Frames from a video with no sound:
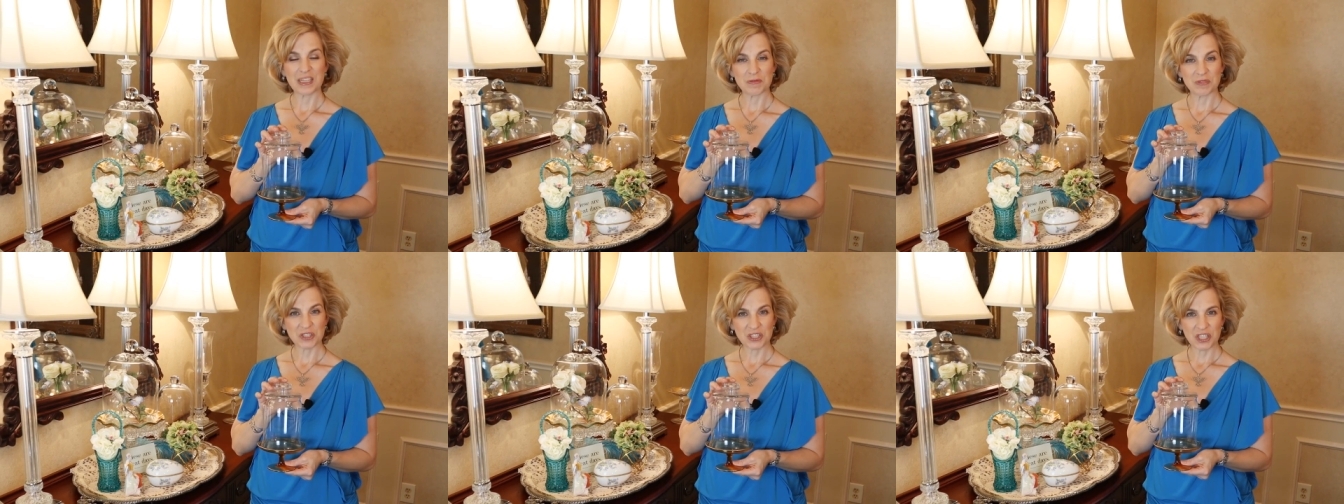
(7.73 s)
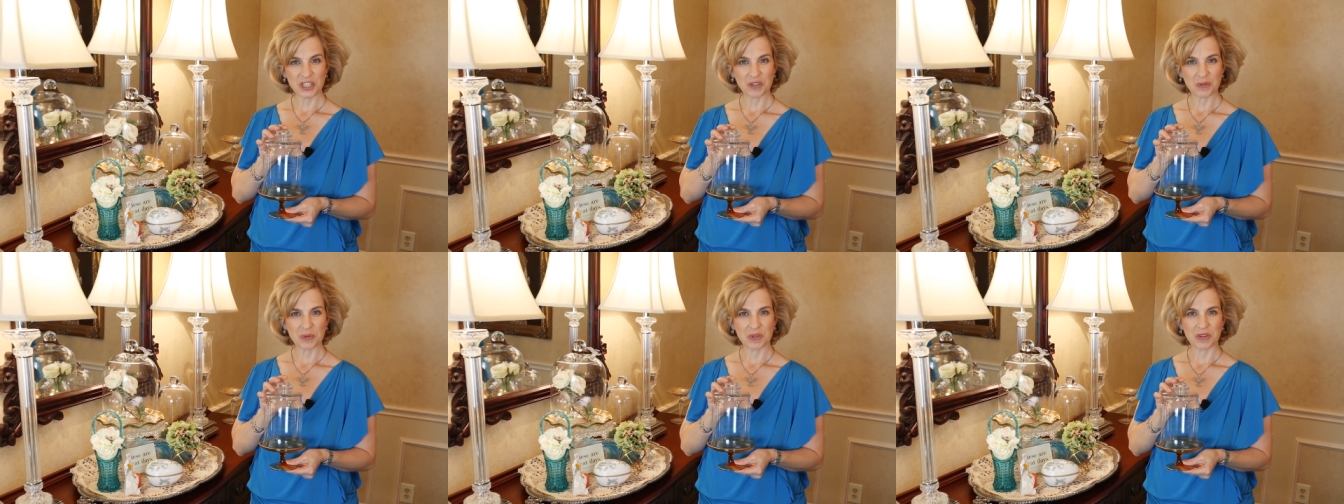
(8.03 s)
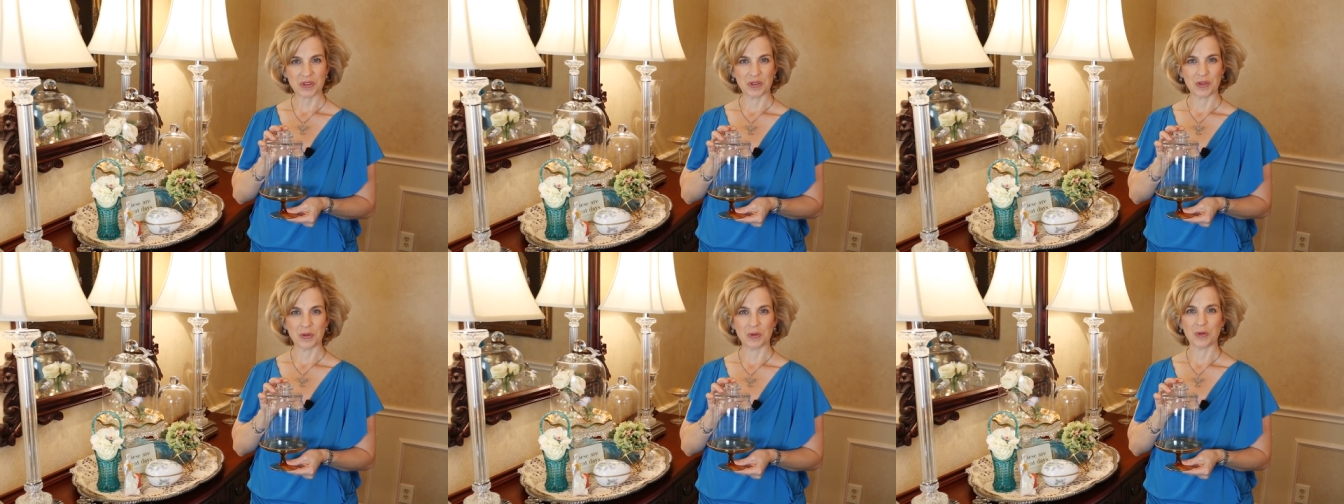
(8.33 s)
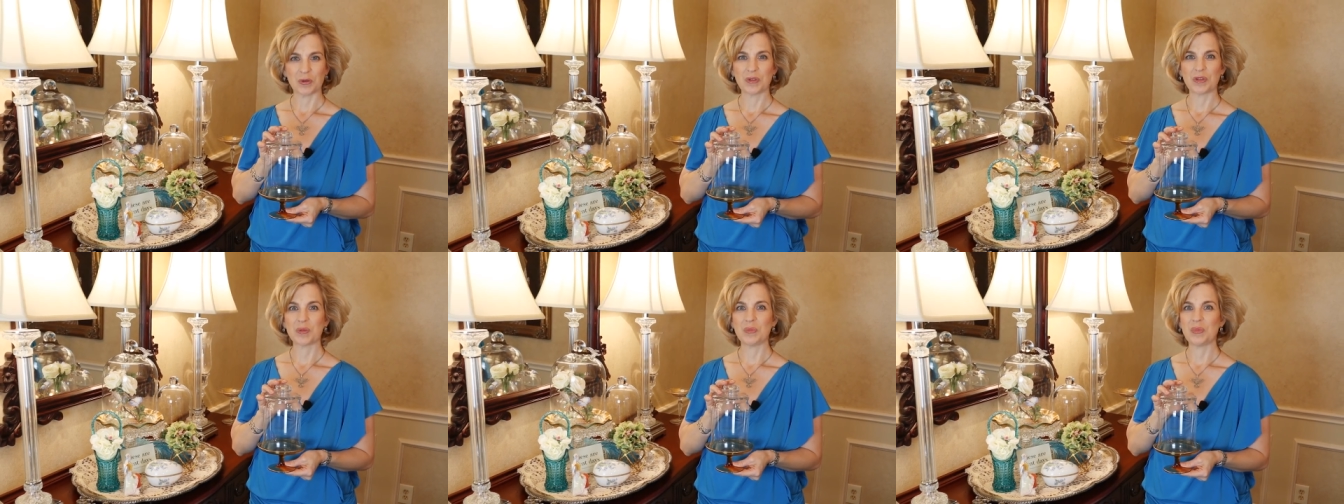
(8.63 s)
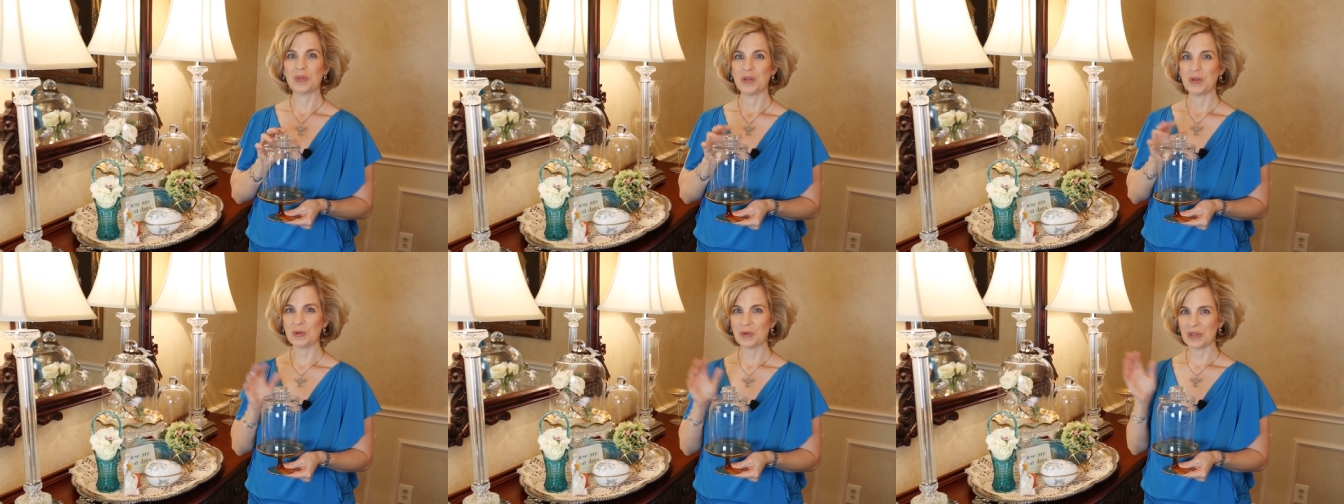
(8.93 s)
have shared with you the
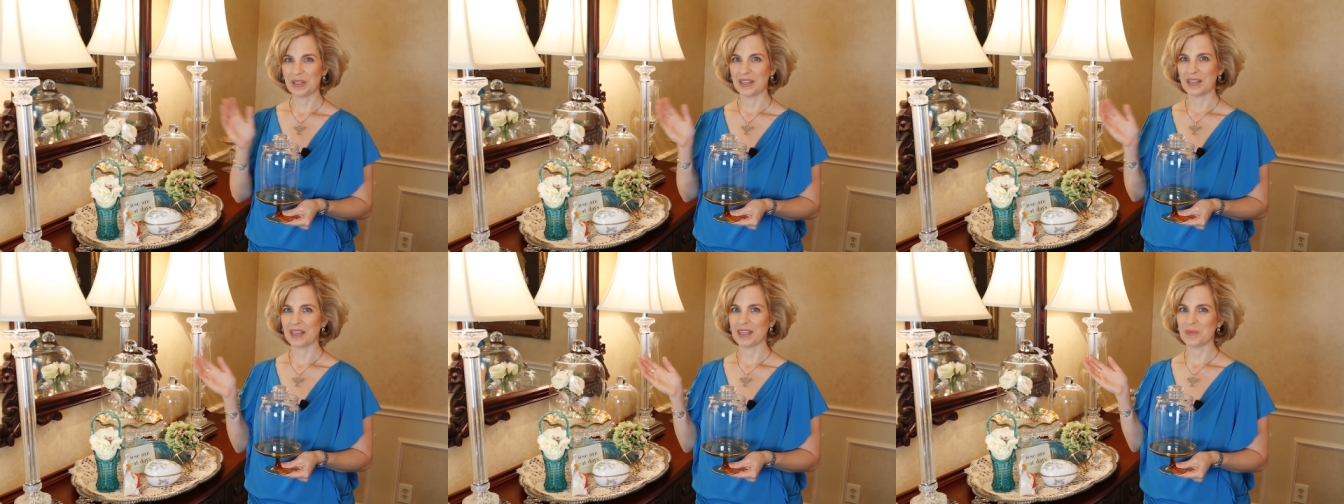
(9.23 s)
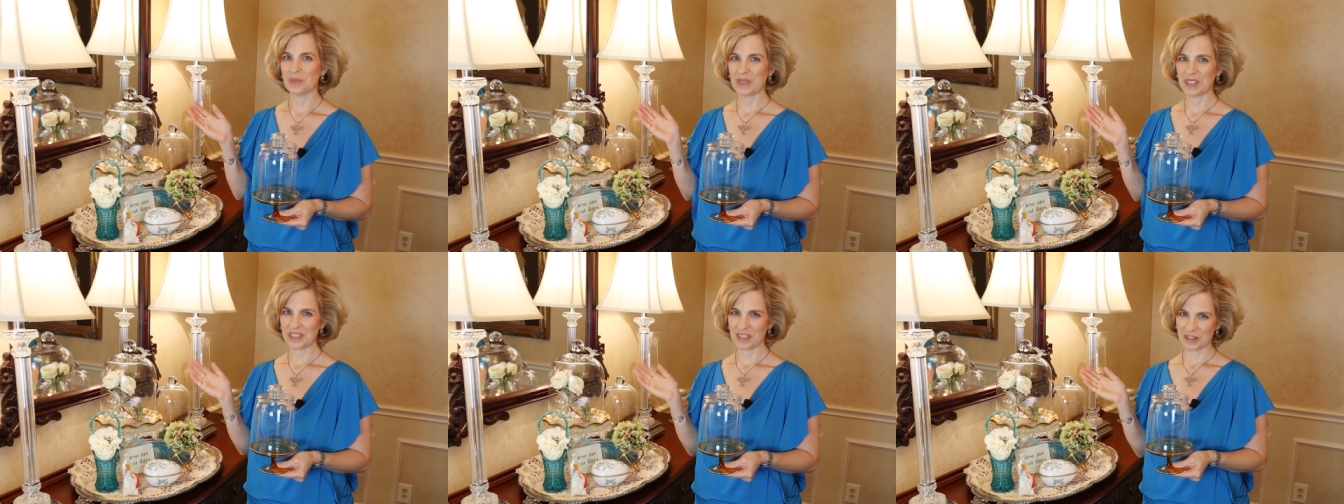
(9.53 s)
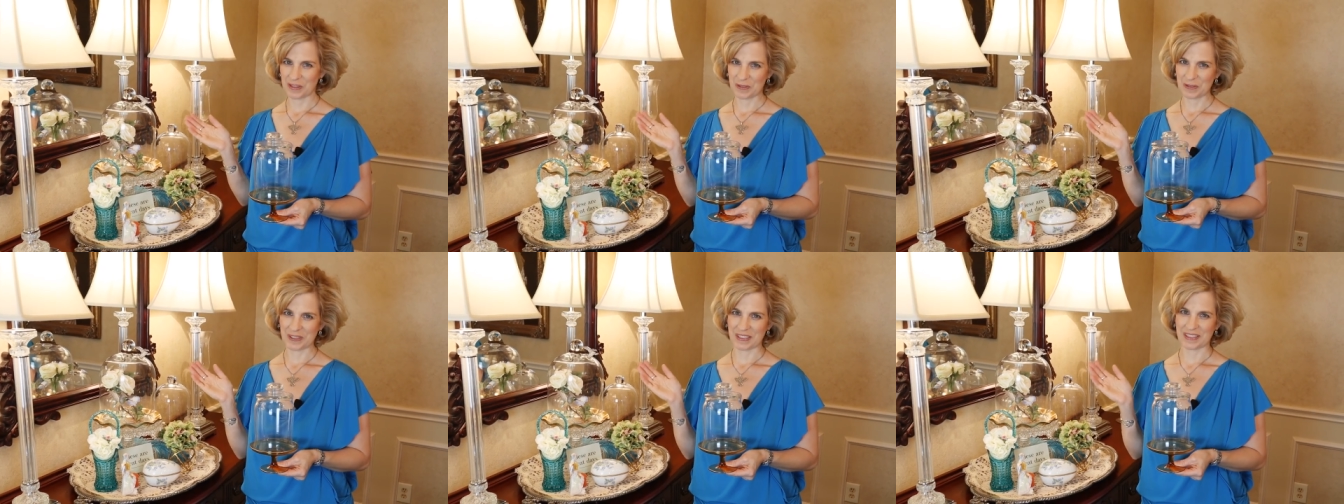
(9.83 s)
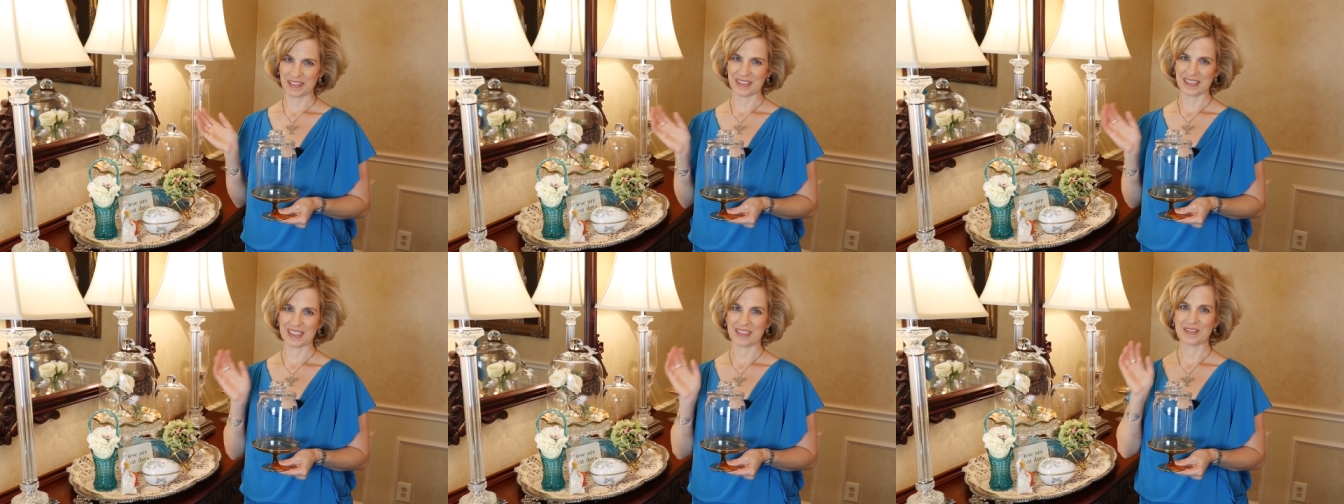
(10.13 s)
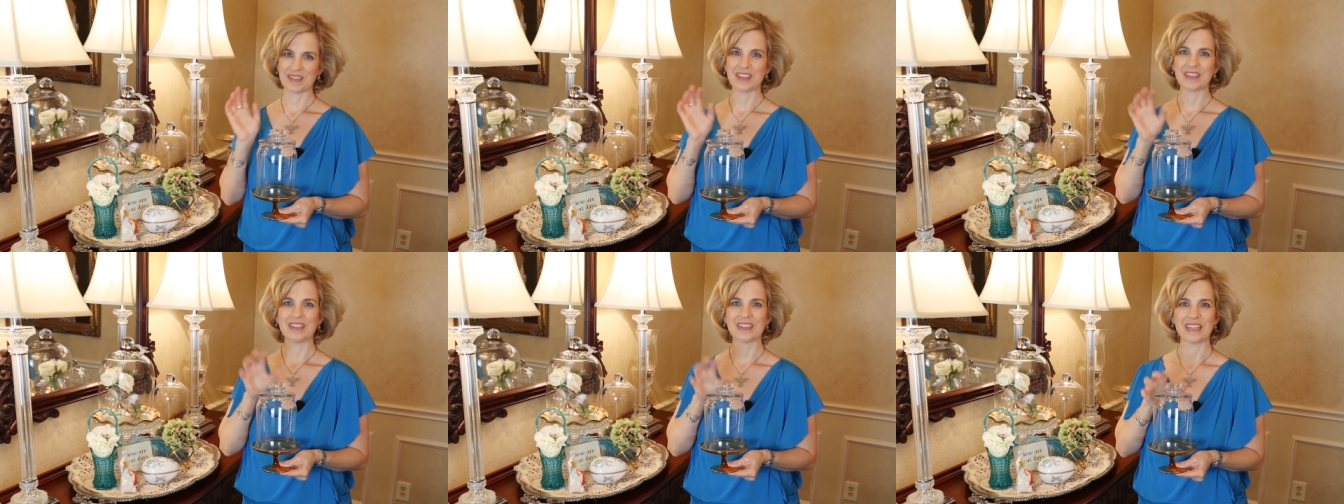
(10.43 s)
beauty and many uses
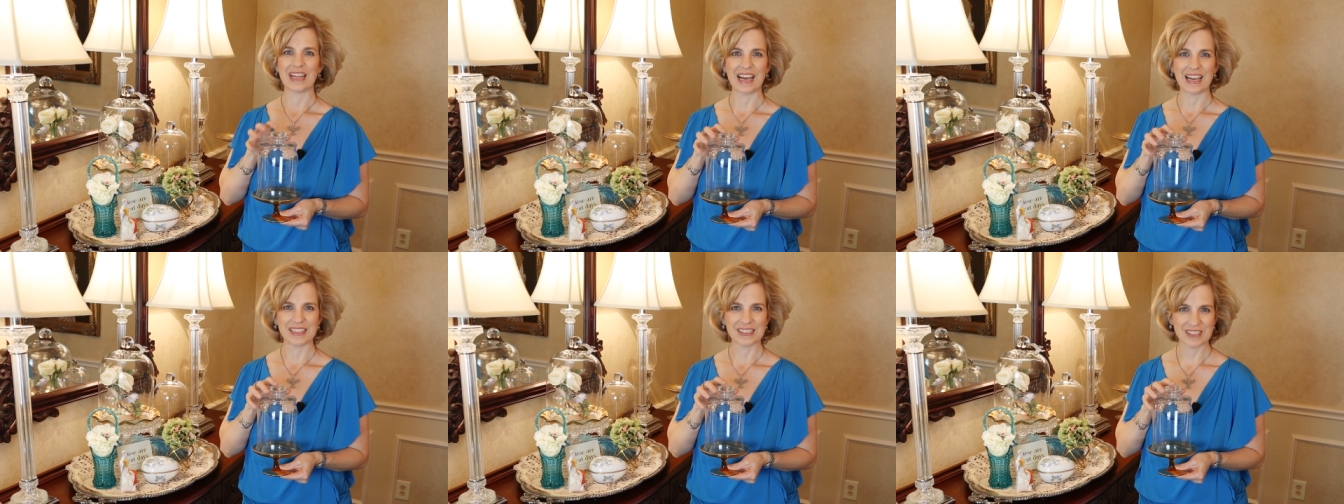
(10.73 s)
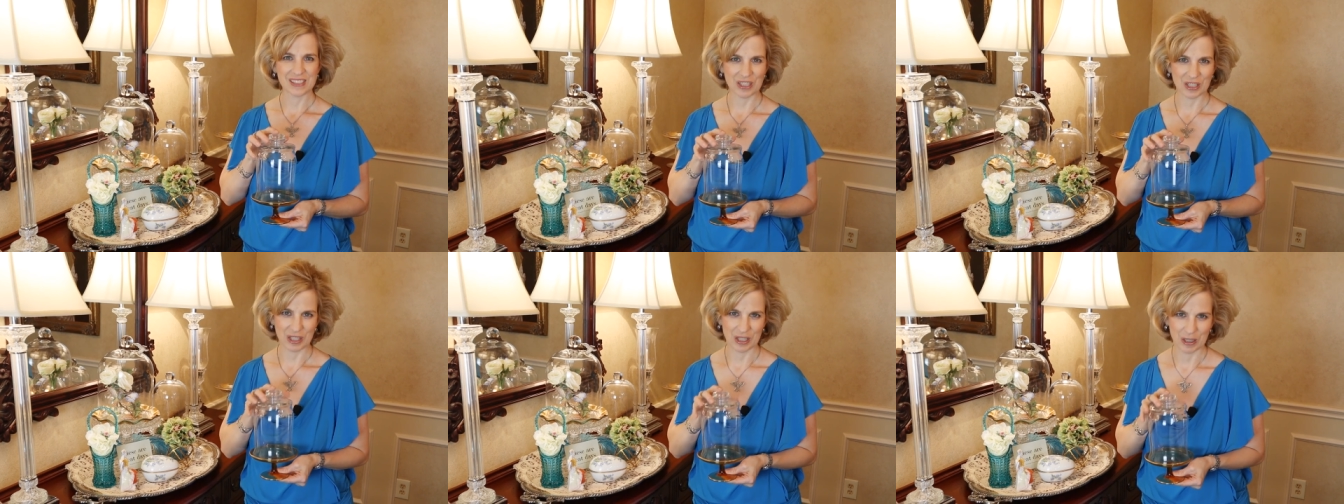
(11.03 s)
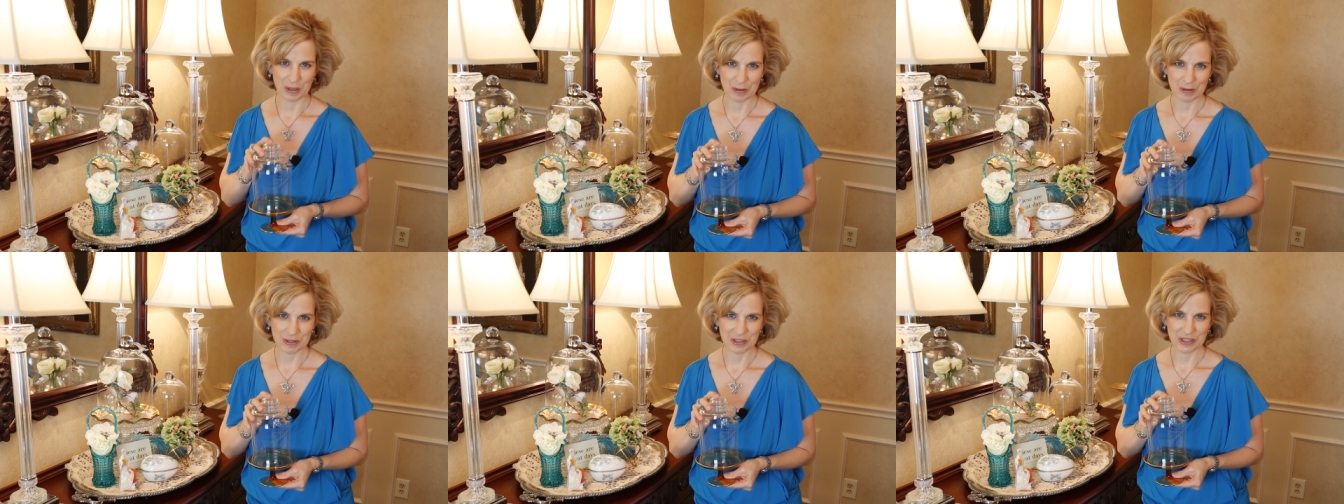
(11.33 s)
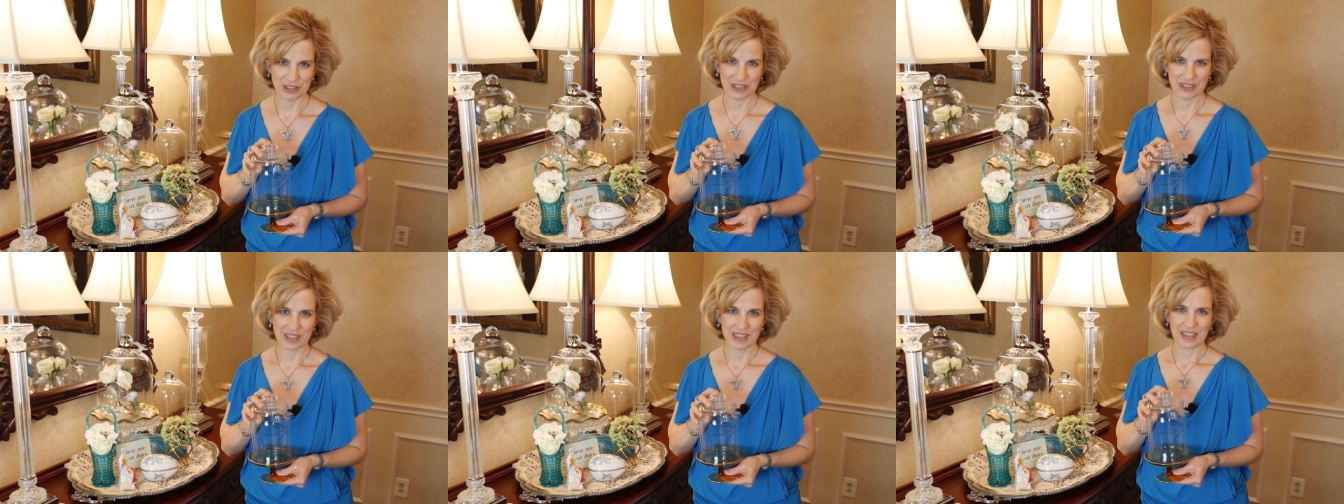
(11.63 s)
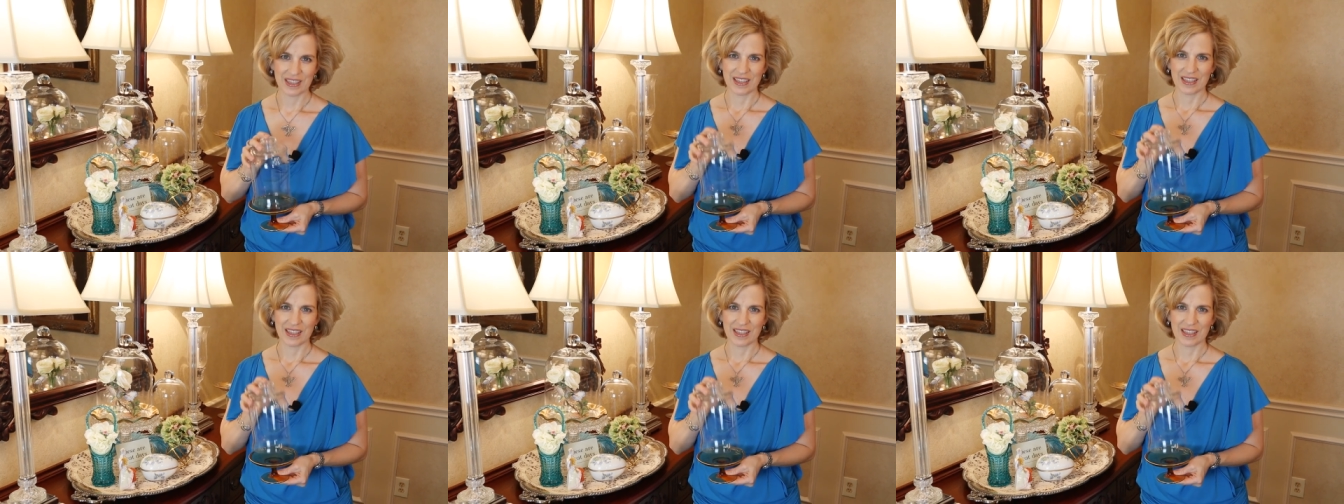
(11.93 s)
of the glass cloche.